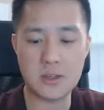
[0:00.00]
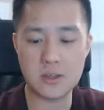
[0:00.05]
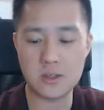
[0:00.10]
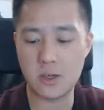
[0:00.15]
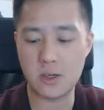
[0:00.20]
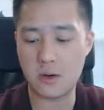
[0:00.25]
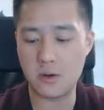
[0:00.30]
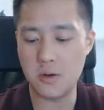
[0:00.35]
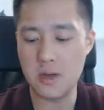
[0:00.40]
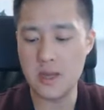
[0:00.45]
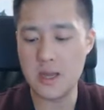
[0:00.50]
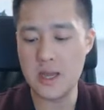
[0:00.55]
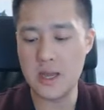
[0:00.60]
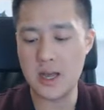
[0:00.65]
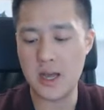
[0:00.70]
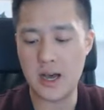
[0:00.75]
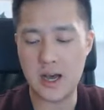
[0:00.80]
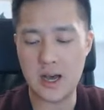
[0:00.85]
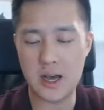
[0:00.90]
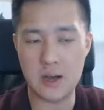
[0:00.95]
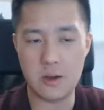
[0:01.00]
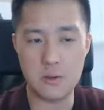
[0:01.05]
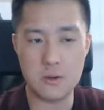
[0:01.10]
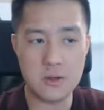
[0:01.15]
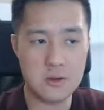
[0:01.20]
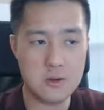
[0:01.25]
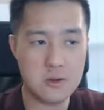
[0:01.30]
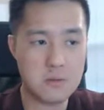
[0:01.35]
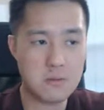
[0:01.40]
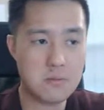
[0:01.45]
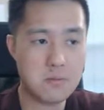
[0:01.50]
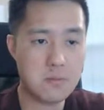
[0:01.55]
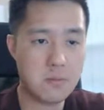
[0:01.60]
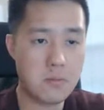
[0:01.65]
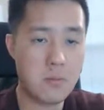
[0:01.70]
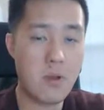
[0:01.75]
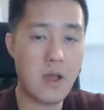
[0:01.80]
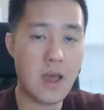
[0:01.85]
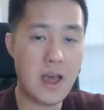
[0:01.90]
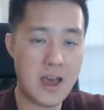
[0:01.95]
So uh, we do
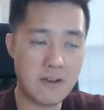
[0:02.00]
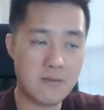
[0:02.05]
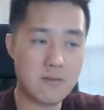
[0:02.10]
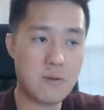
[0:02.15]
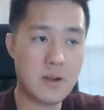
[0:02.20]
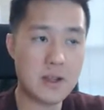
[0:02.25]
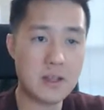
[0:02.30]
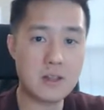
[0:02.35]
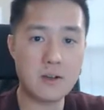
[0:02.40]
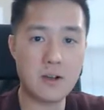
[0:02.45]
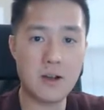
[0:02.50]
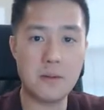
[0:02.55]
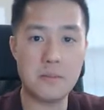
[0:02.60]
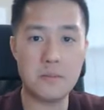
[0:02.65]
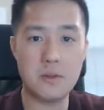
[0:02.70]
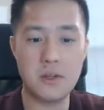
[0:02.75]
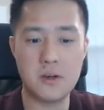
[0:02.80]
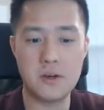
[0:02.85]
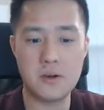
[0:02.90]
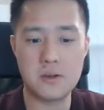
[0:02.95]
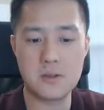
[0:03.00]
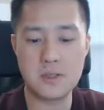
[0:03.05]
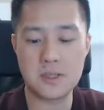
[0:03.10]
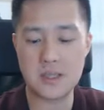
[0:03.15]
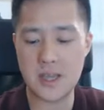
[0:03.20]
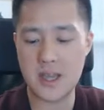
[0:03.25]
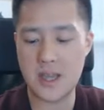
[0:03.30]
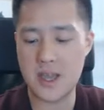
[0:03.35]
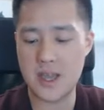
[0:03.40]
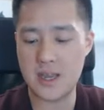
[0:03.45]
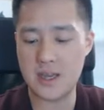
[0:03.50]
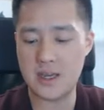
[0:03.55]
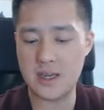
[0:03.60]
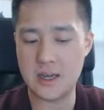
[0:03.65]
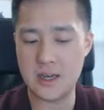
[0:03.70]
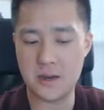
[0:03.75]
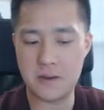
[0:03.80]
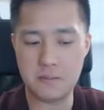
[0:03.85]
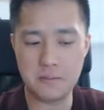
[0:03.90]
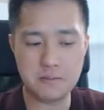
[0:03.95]
have regular uploads, and
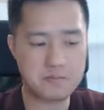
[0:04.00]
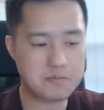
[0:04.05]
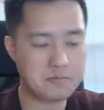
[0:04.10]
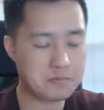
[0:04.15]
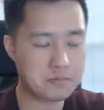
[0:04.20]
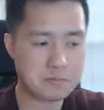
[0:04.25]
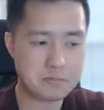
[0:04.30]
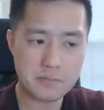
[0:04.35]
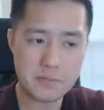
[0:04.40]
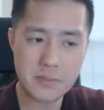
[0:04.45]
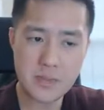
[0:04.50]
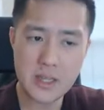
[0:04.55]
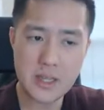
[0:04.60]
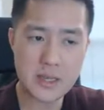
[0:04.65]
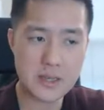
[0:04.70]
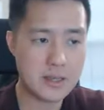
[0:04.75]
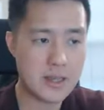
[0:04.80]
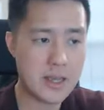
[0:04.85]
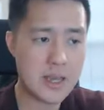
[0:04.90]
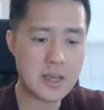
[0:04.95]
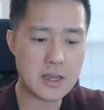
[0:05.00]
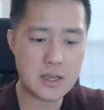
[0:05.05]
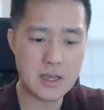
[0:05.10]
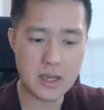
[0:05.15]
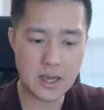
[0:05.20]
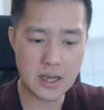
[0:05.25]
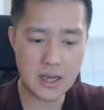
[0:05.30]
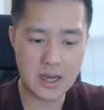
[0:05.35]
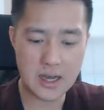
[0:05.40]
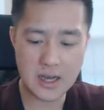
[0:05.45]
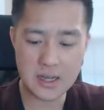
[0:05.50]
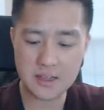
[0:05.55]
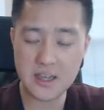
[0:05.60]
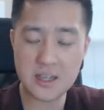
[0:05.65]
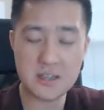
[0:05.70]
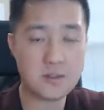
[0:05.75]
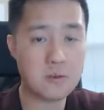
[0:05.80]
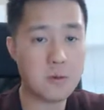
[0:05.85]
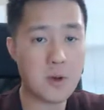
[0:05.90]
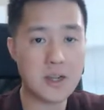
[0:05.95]
um, yeah, uh,
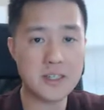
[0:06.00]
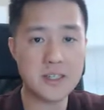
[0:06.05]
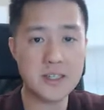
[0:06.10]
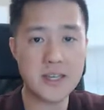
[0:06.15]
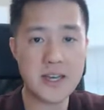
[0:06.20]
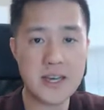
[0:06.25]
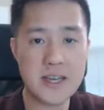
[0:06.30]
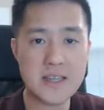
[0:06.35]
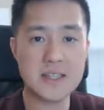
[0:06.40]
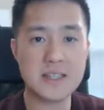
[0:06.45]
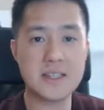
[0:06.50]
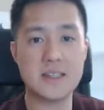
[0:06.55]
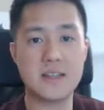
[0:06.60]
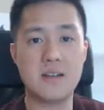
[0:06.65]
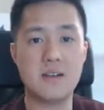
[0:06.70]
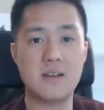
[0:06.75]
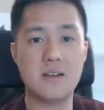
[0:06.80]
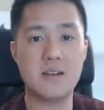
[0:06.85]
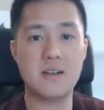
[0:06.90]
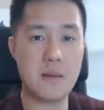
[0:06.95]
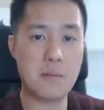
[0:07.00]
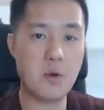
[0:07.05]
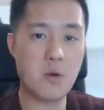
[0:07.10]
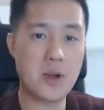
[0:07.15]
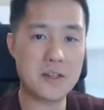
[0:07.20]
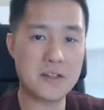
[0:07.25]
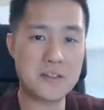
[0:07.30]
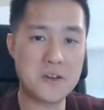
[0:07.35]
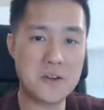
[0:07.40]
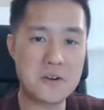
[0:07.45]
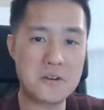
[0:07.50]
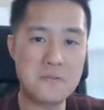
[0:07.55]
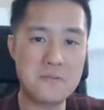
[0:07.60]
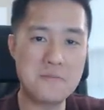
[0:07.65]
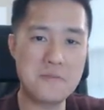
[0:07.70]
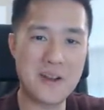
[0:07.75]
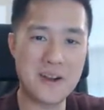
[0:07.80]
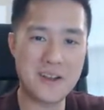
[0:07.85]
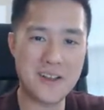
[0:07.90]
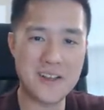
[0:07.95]
thanks for watching, guys. I'm iWAHnna Turtle,
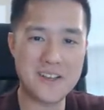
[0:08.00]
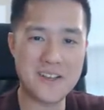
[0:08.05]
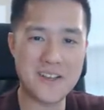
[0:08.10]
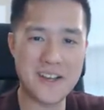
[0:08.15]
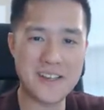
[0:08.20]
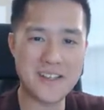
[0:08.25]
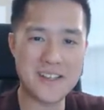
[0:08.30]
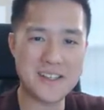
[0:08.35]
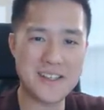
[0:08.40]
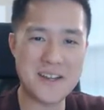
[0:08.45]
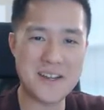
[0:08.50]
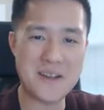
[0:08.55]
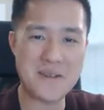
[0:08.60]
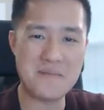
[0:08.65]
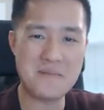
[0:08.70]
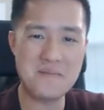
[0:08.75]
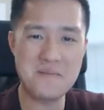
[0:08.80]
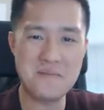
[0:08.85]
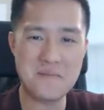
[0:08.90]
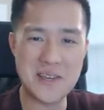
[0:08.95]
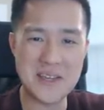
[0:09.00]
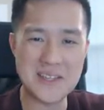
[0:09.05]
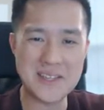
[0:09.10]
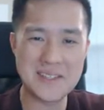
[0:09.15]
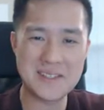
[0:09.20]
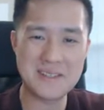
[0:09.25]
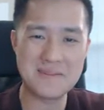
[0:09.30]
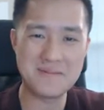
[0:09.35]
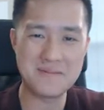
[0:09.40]
and I'll catch you guys next time. Peace.